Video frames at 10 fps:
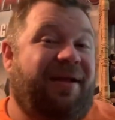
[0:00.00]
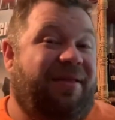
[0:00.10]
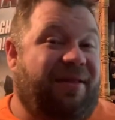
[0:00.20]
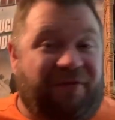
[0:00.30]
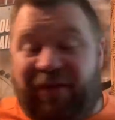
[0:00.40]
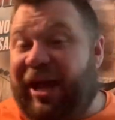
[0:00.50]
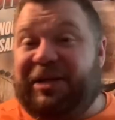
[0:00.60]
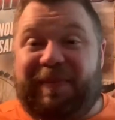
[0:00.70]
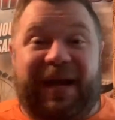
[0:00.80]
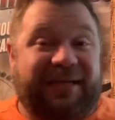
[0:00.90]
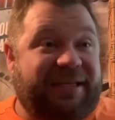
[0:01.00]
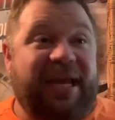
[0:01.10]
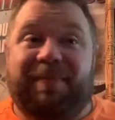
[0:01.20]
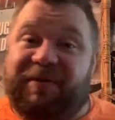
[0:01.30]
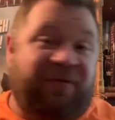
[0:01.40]
The flashbacks
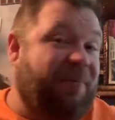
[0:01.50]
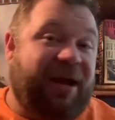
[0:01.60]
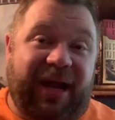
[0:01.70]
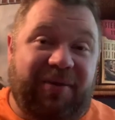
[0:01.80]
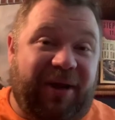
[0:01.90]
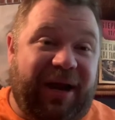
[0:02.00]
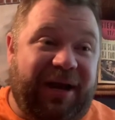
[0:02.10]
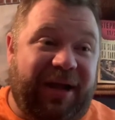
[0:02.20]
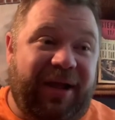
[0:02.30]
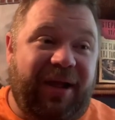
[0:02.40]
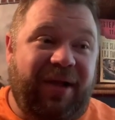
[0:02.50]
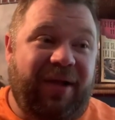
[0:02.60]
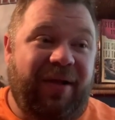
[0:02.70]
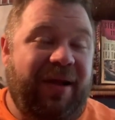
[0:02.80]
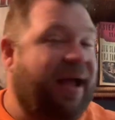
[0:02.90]
keep it from an A rating
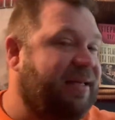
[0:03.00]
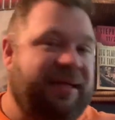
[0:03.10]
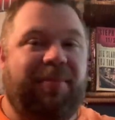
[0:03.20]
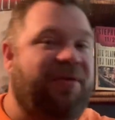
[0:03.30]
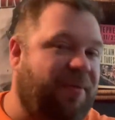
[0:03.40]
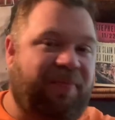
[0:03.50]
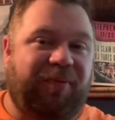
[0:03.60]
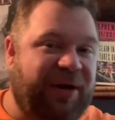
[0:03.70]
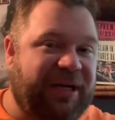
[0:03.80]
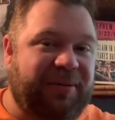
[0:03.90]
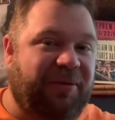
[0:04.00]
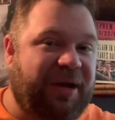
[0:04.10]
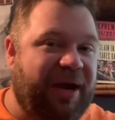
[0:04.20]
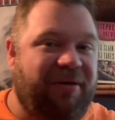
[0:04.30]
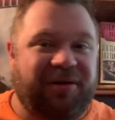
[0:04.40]
and some of the predictable
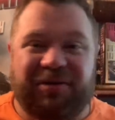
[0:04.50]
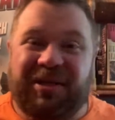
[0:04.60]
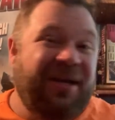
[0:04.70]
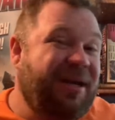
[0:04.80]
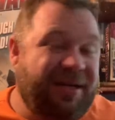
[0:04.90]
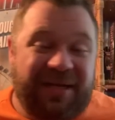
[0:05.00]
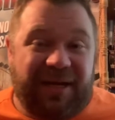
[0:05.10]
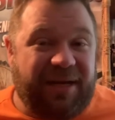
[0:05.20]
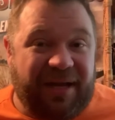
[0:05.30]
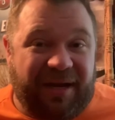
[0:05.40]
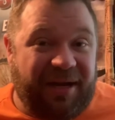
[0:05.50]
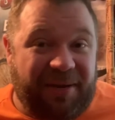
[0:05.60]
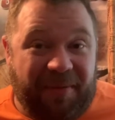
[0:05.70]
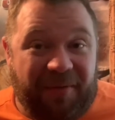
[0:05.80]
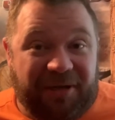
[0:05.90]
characters didn't get any
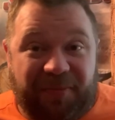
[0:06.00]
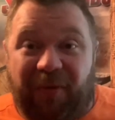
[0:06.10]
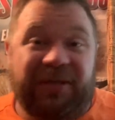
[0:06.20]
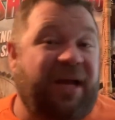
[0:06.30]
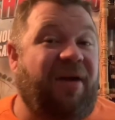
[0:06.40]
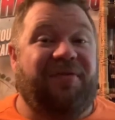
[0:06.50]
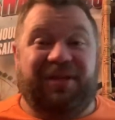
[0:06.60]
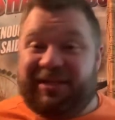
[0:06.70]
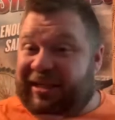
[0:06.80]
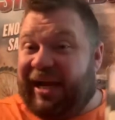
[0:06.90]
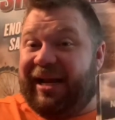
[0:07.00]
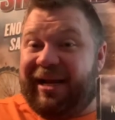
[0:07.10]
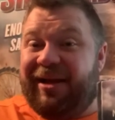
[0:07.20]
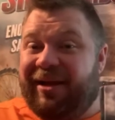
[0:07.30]
bonus points. However, the setting,